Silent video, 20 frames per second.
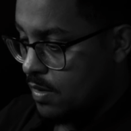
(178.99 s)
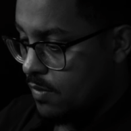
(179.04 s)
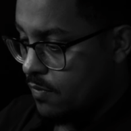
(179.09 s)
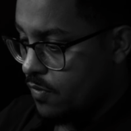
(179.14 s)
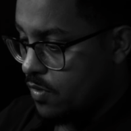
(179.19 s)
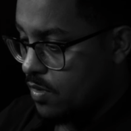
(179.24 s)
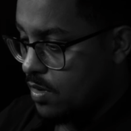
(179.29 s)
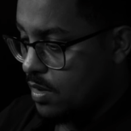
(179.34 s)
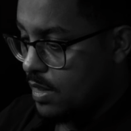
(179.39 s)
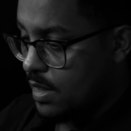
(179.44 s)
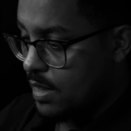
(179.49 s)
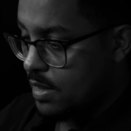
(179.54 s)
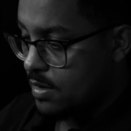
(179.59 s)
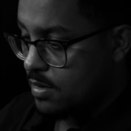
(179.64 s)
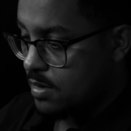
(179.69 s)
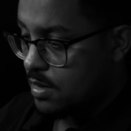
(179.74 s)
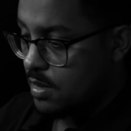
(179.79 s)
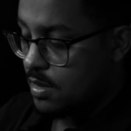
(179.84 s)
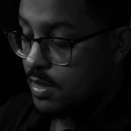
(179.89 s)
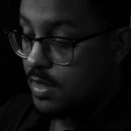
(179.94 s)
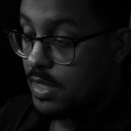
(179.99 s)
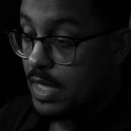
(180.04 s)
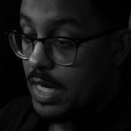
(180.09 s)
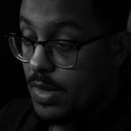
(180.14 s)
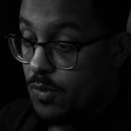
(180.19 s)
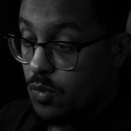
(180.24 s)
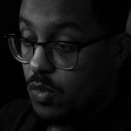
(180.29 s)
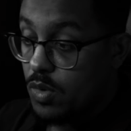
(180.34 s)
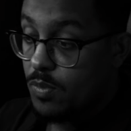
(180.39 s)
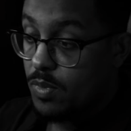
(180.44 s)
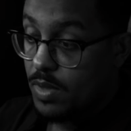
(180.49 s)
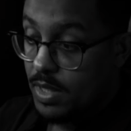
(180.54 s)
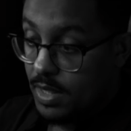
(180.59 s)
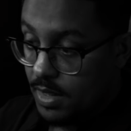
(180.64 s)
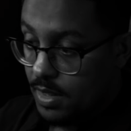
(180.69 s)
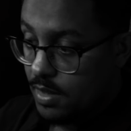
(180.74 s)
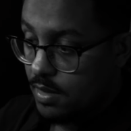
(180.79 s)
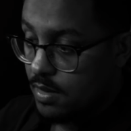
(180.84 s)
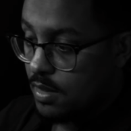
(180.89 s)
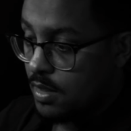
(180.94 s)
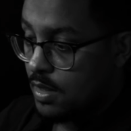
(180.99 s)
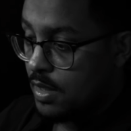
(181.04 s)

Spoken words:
for the next time we break it.